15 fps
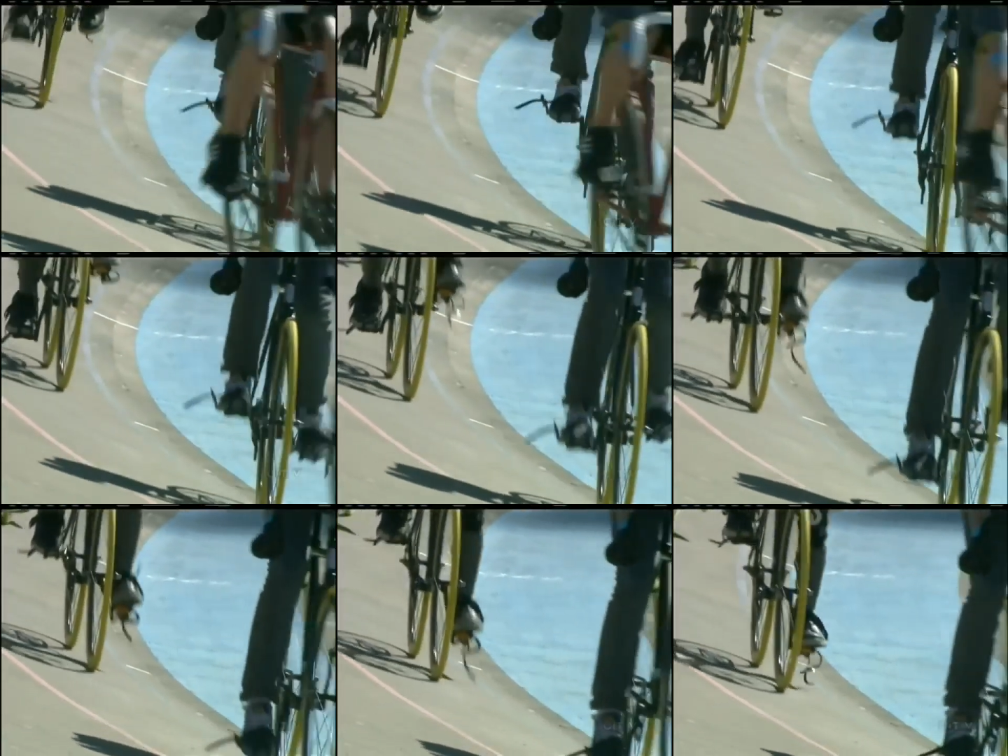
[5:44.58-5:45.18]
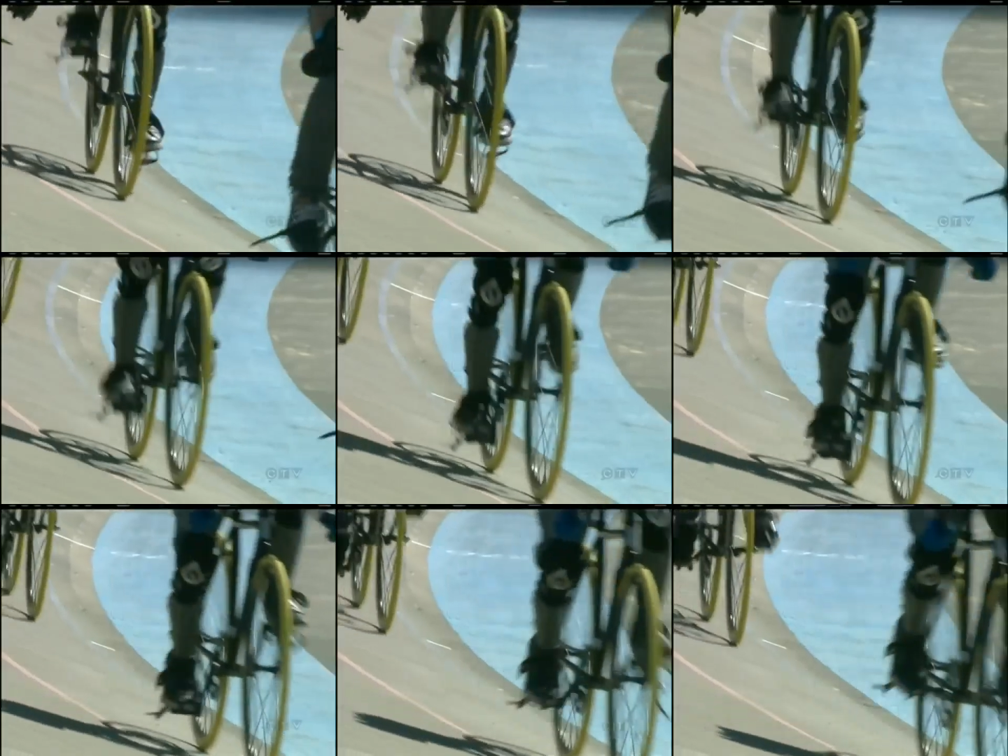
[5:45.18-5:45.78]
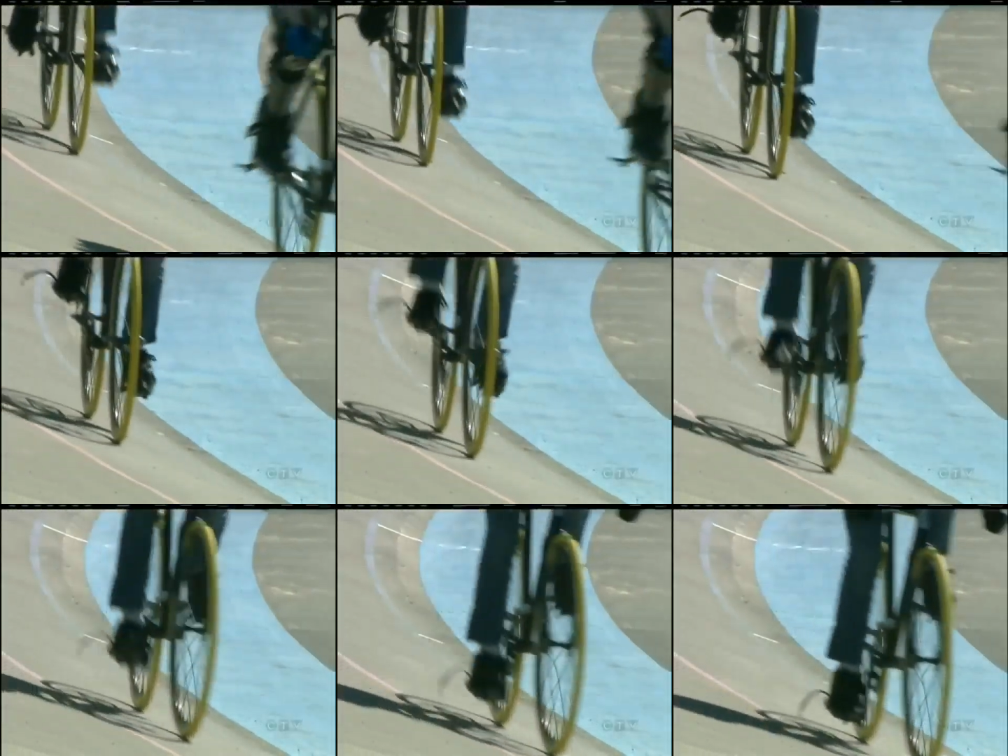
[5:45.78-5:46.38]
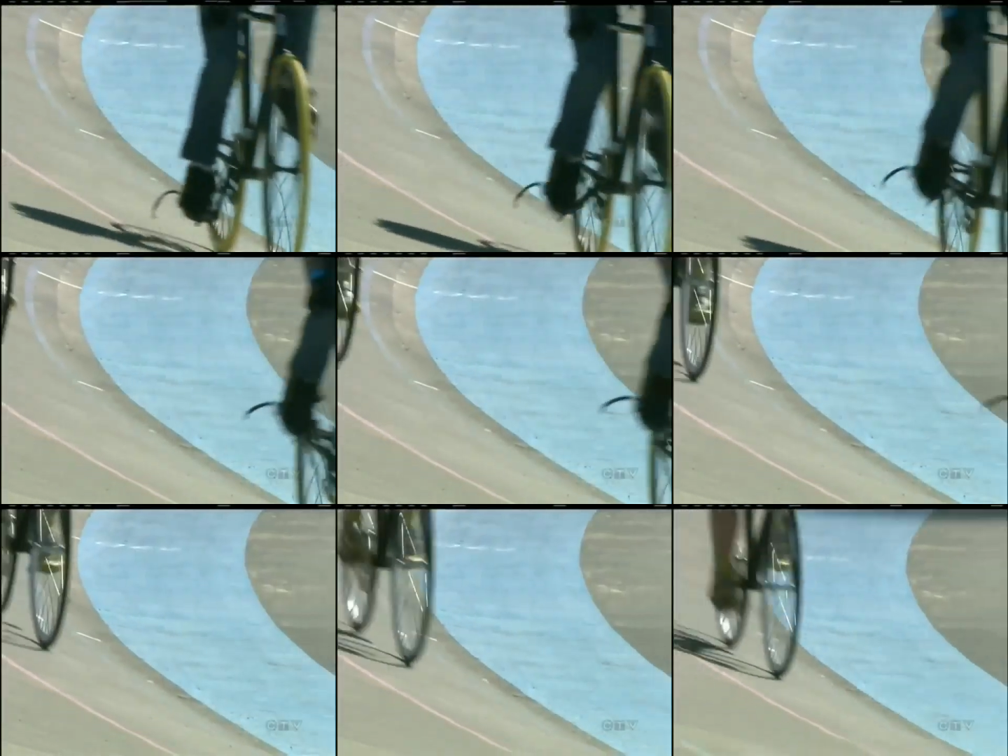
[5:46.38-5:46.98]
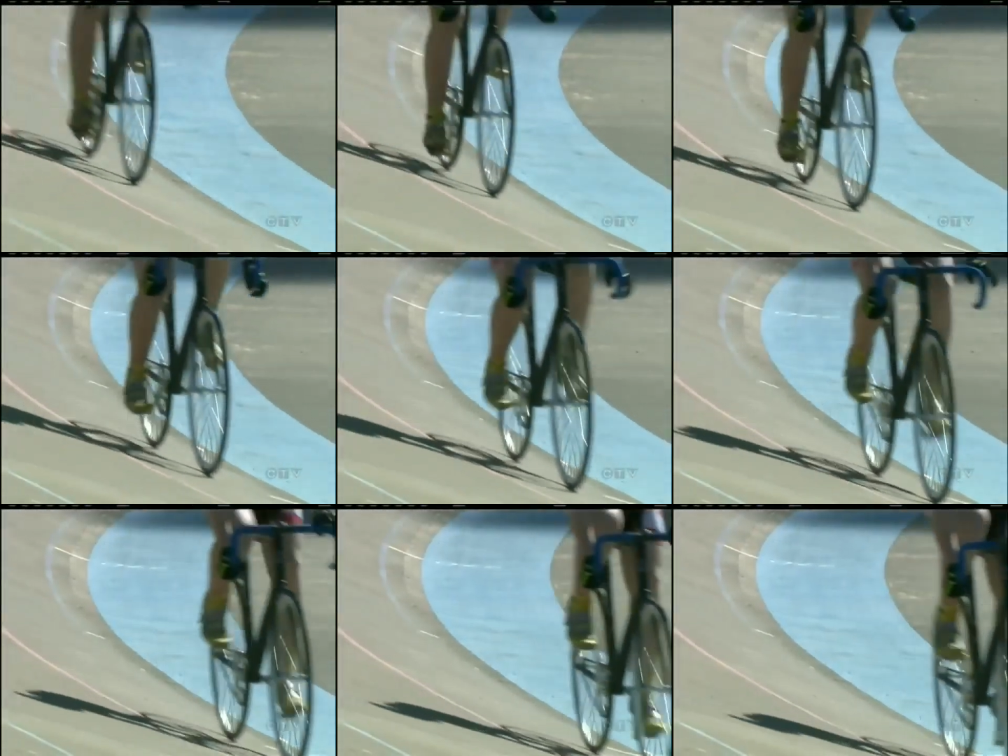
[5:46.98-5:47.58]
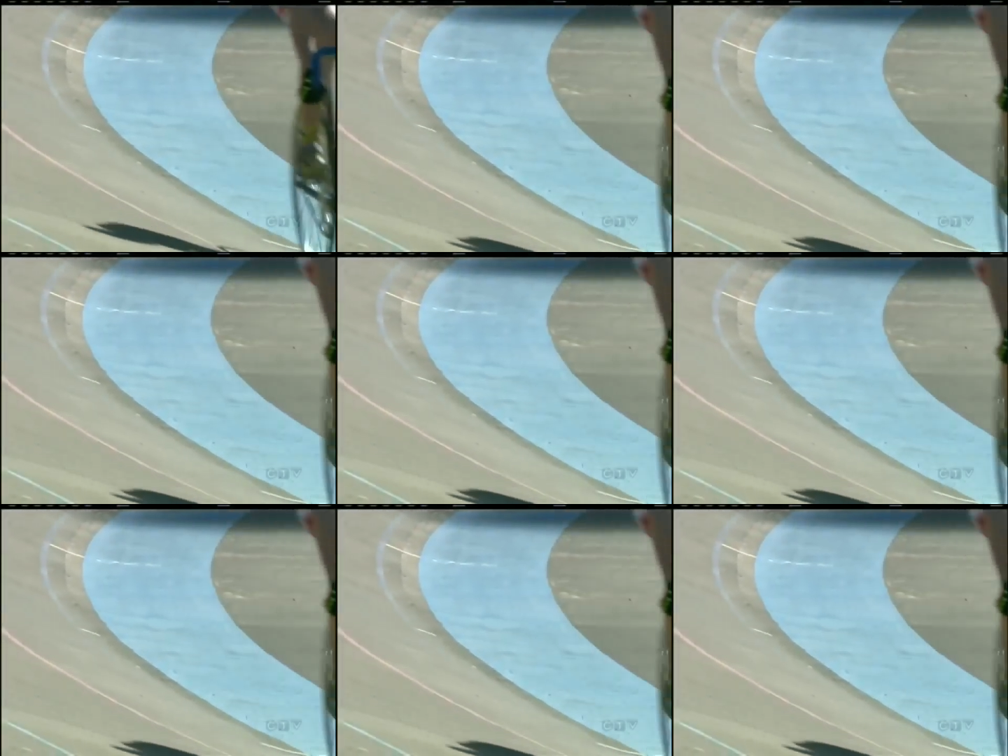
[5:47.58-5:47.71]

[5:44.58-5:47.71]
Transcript: (no speaker visible)